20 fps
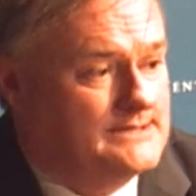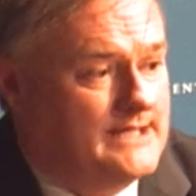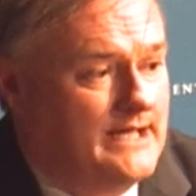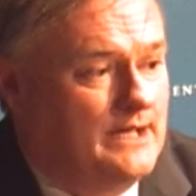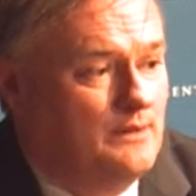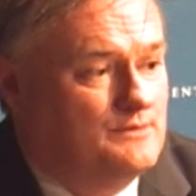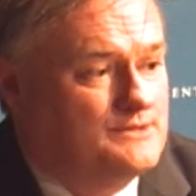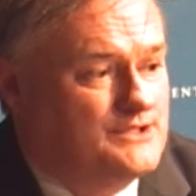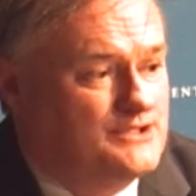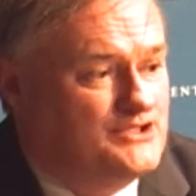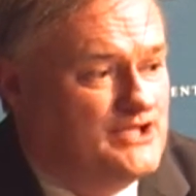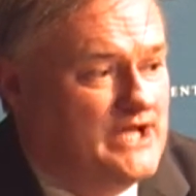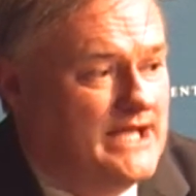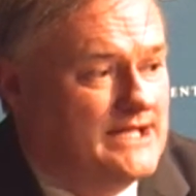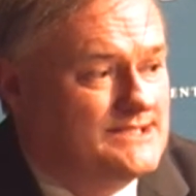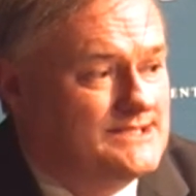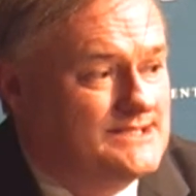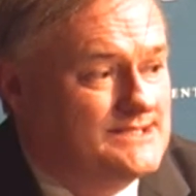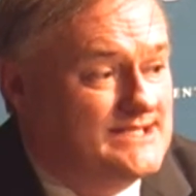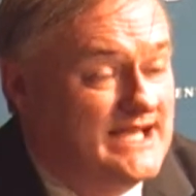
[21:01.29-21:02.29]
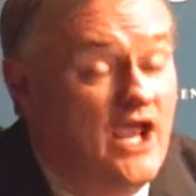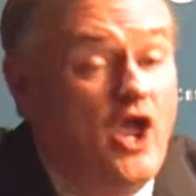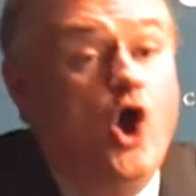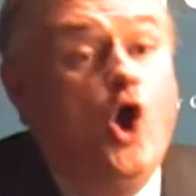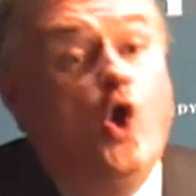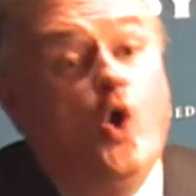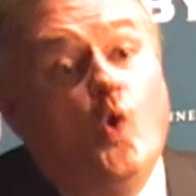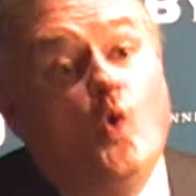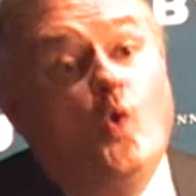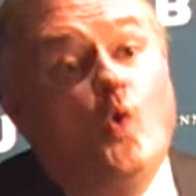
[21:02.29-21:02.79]
And it was a chance to say,
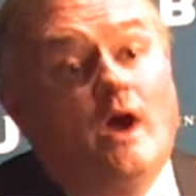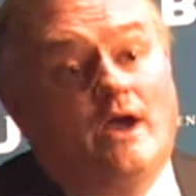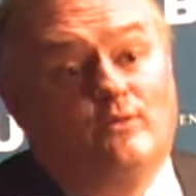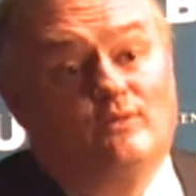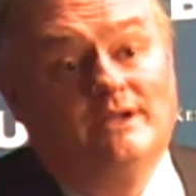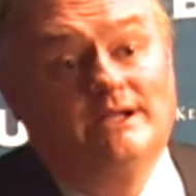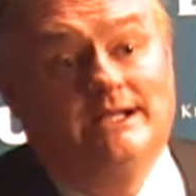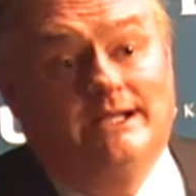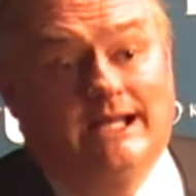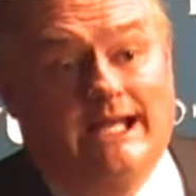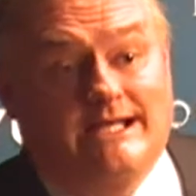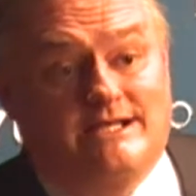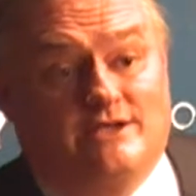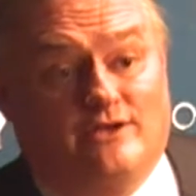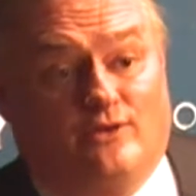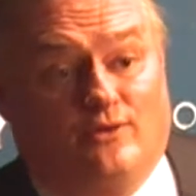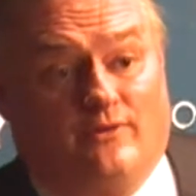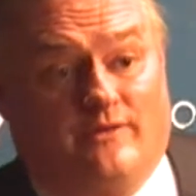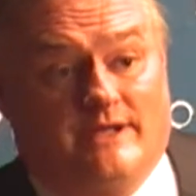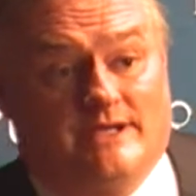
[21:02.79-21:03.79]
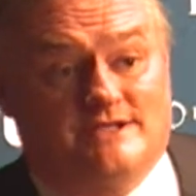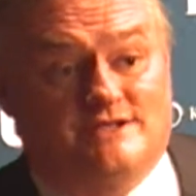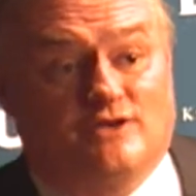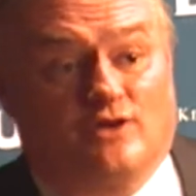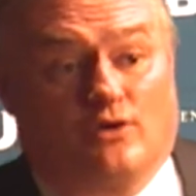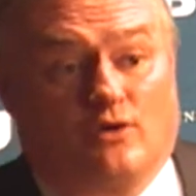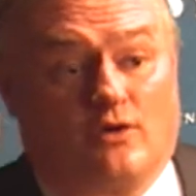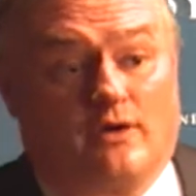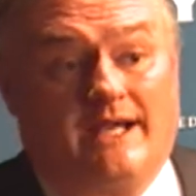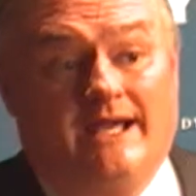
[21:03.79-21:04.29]
oh, I'd really like to do this,
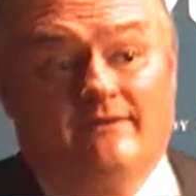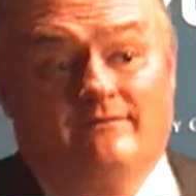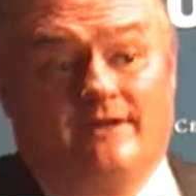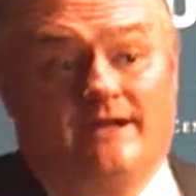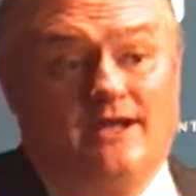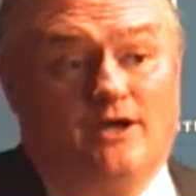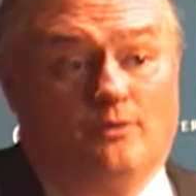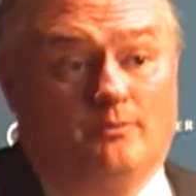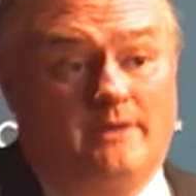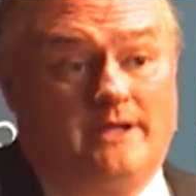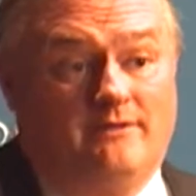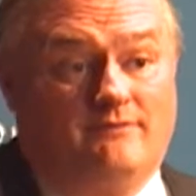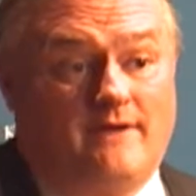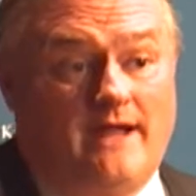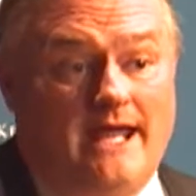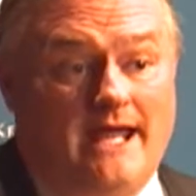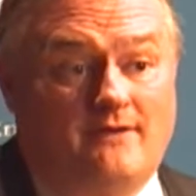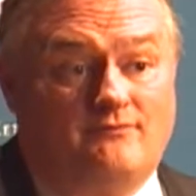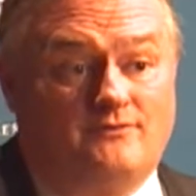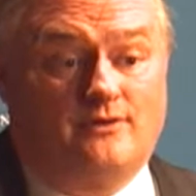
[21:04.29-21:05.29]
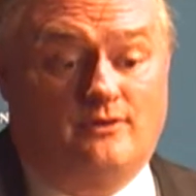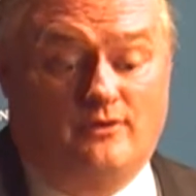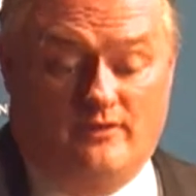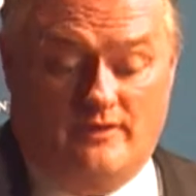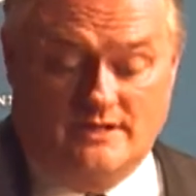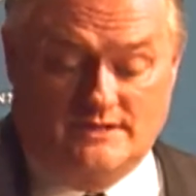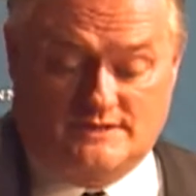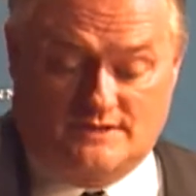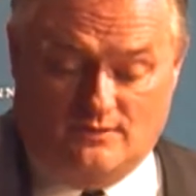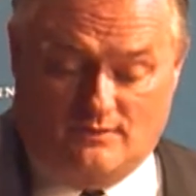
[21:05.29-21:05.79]
or heaven help me if I have
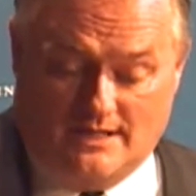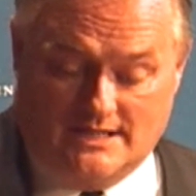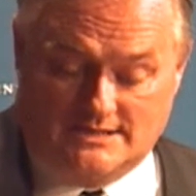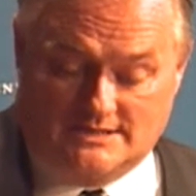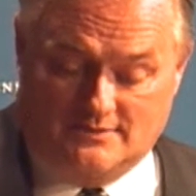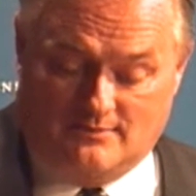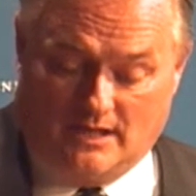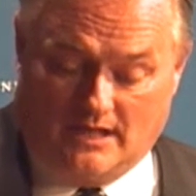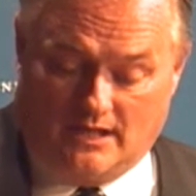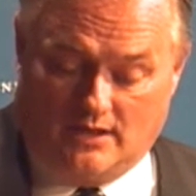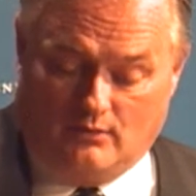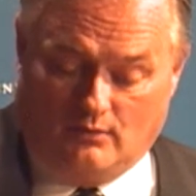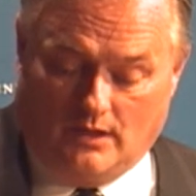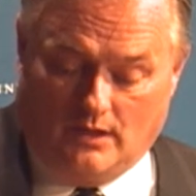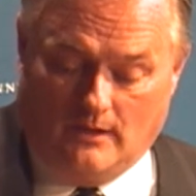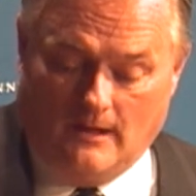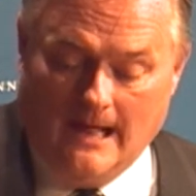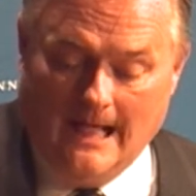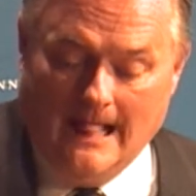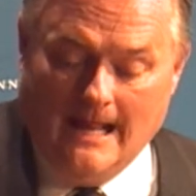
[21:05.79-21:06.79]
this the rest of my career.